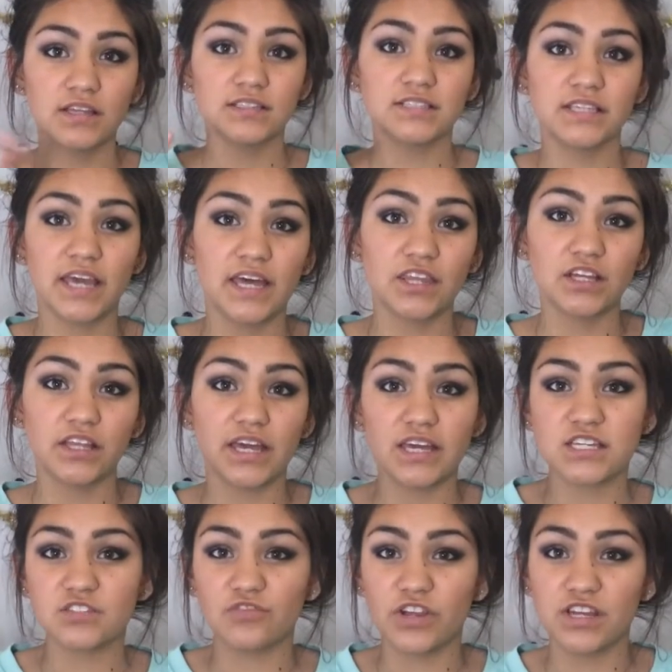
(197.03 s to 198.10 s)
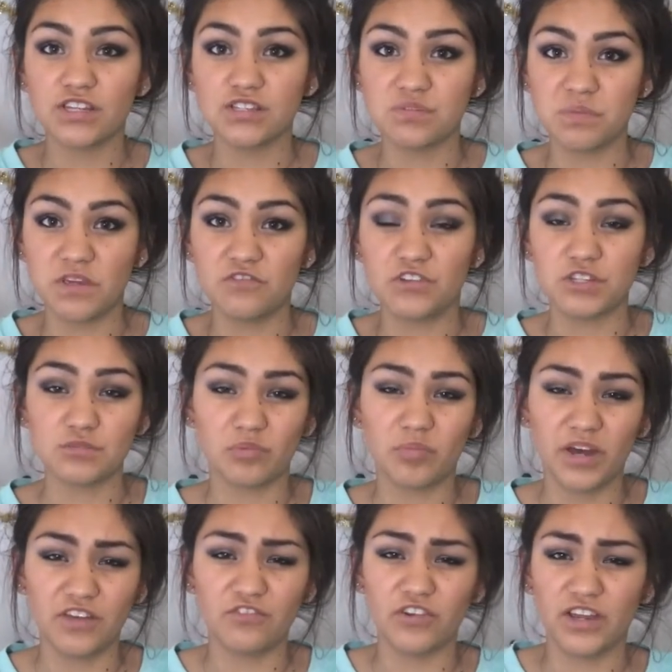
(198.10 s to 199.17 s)
together, like his friends made friends with
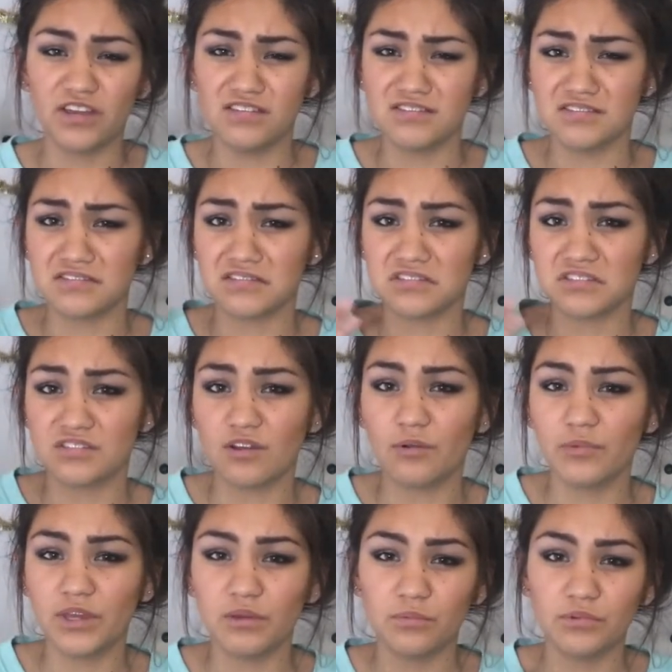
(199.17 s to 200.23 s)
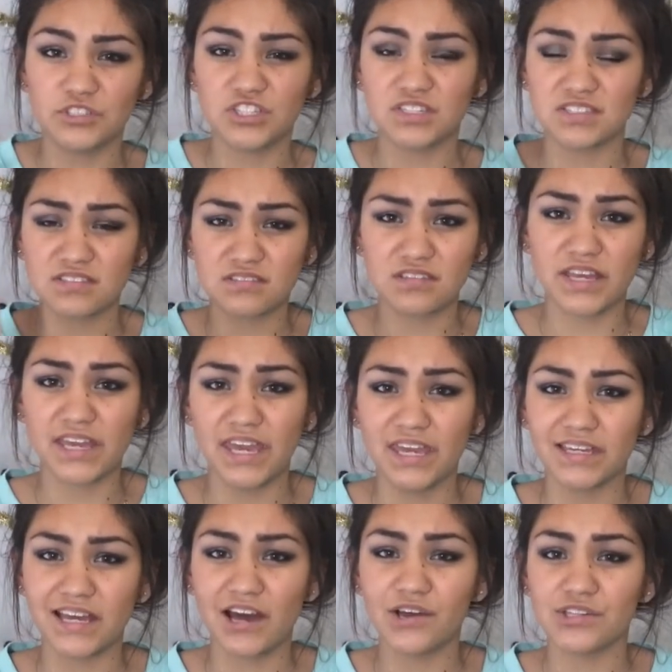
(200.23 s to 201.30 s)
my friends, so we would just like
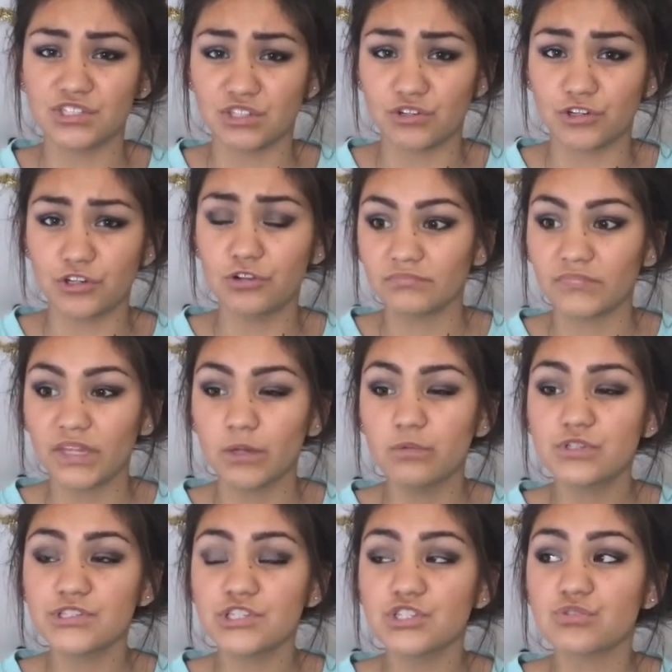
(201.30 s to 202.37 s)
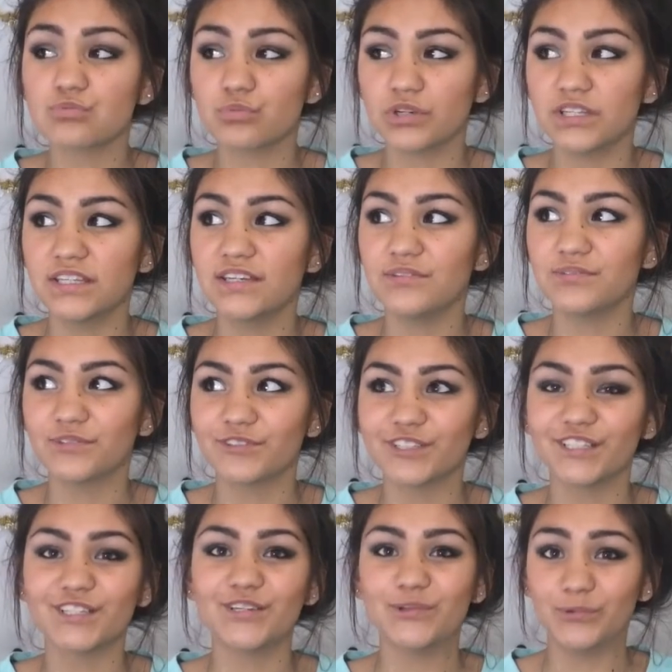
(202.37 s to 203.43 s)
hang out as a group. It was just
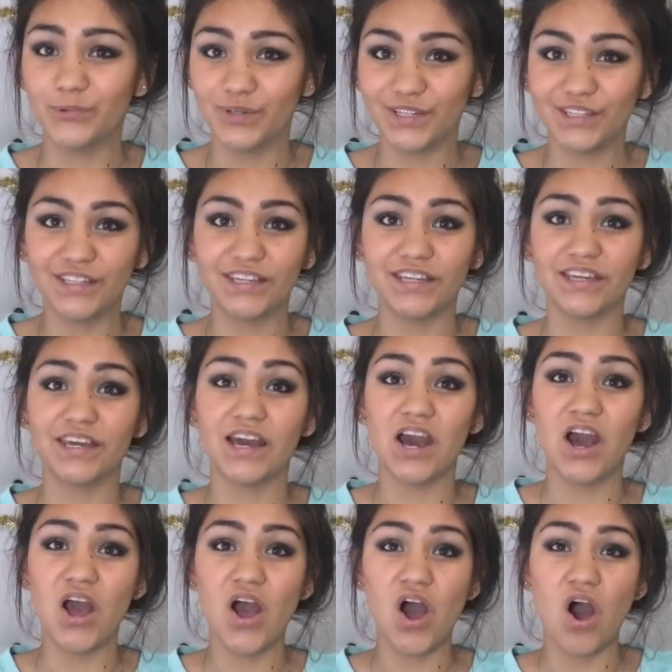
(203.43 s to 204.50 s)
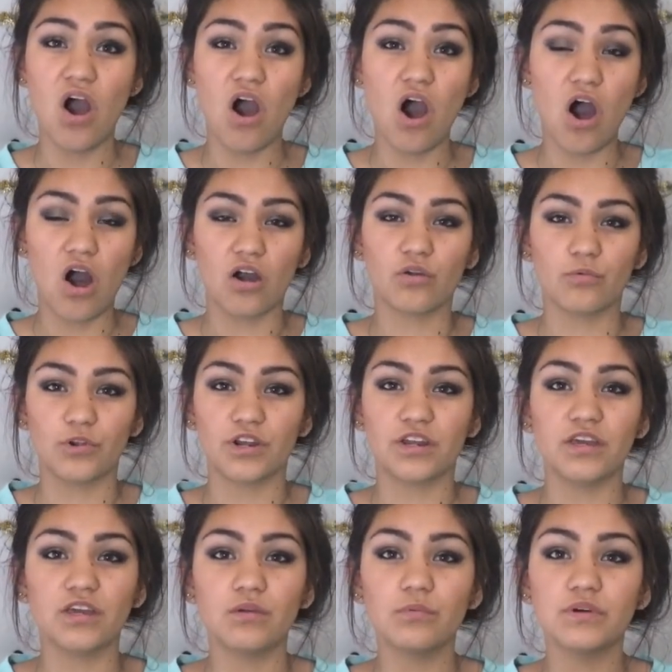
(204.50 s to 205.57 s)
really awkward.
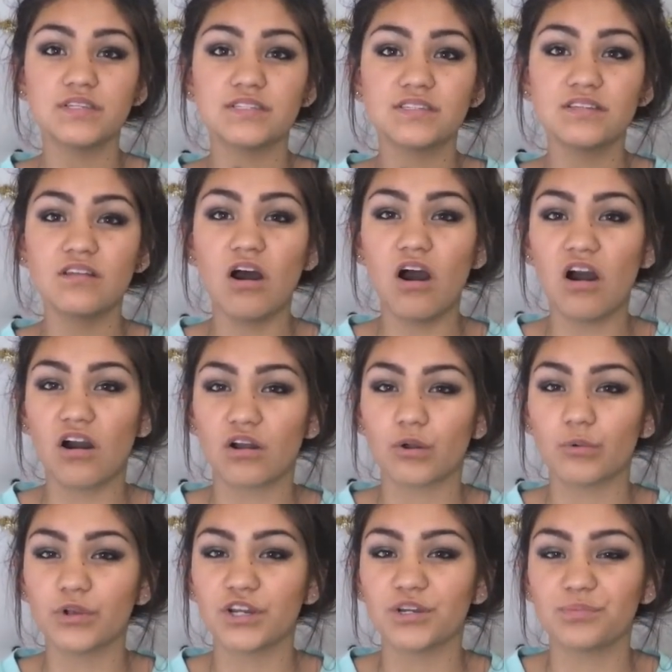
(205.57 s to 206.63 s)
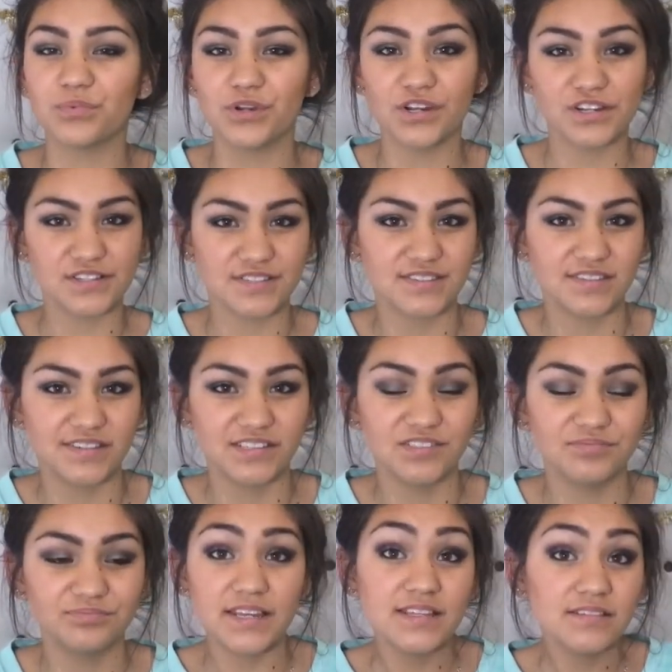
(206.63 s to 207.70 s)
He was an awkward
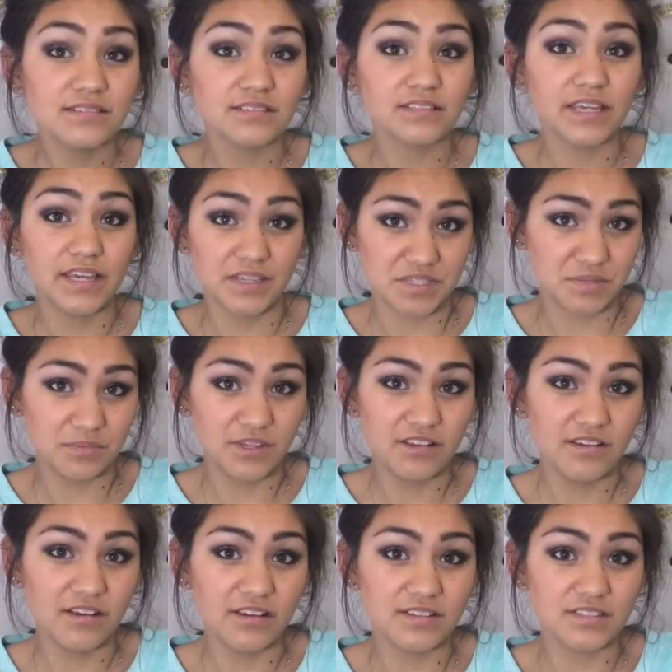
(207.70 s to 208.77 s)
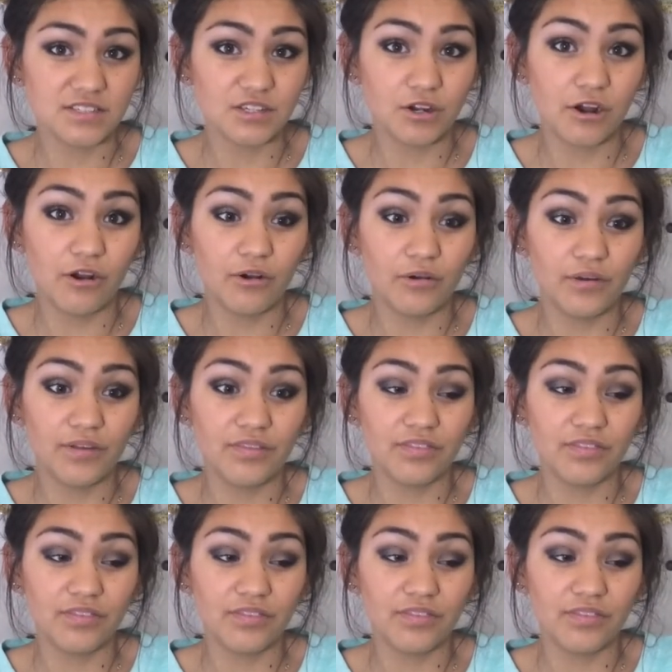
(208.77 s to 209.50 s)
person. He didn't kiss me until